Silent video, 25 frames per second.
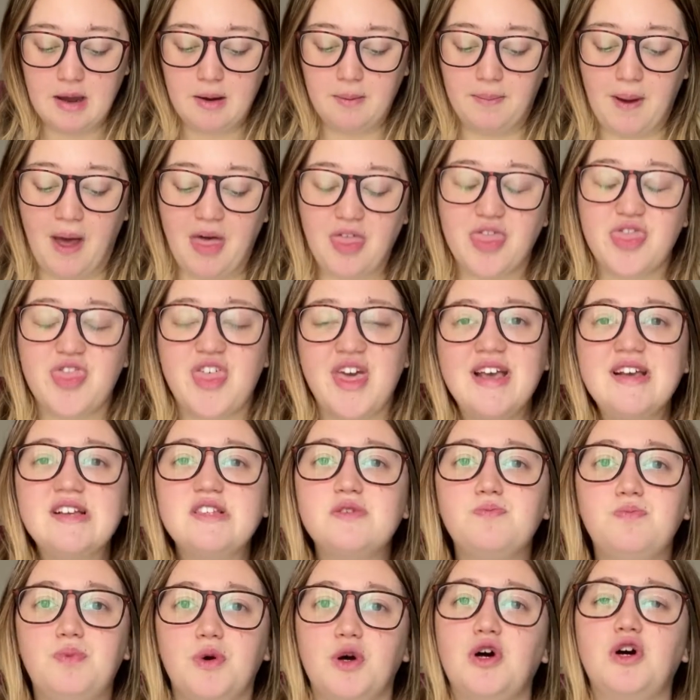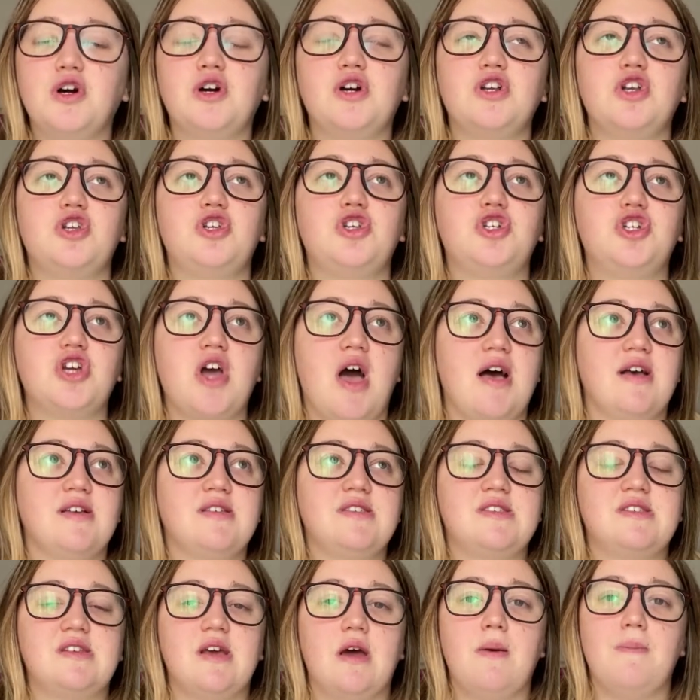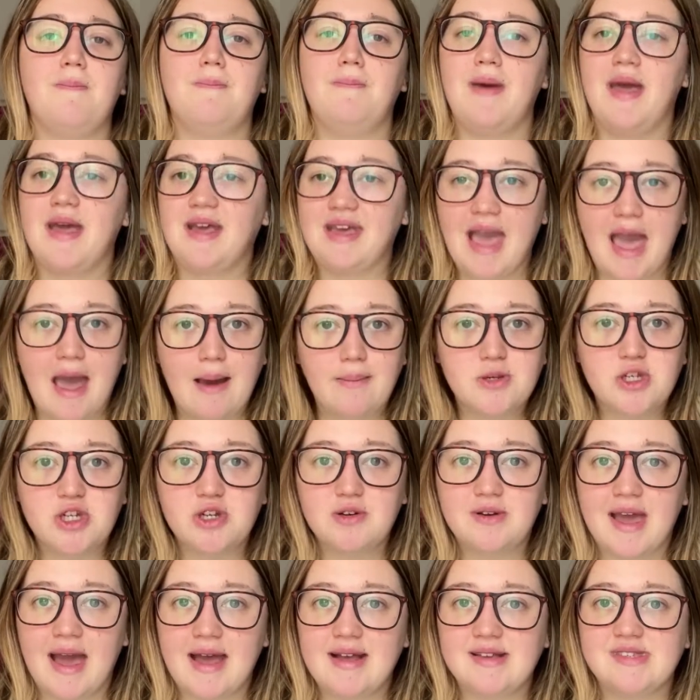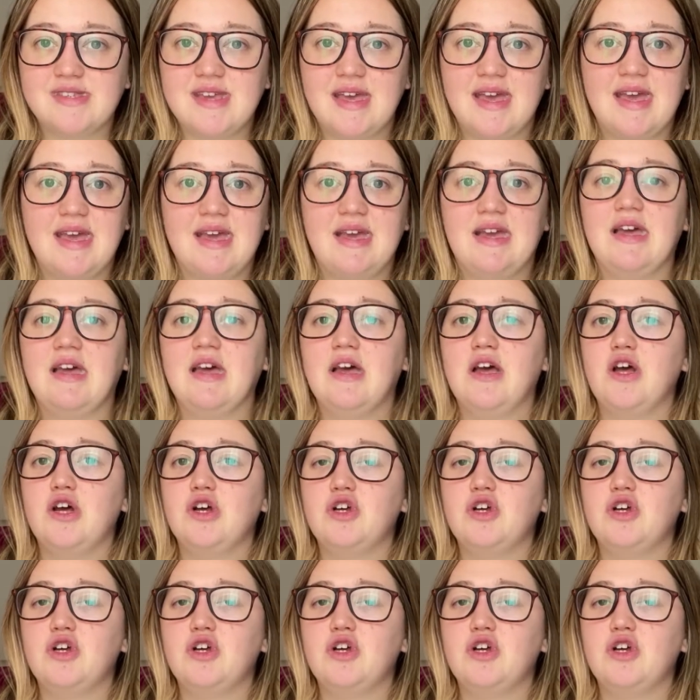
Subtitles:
But this book just kept you guessing,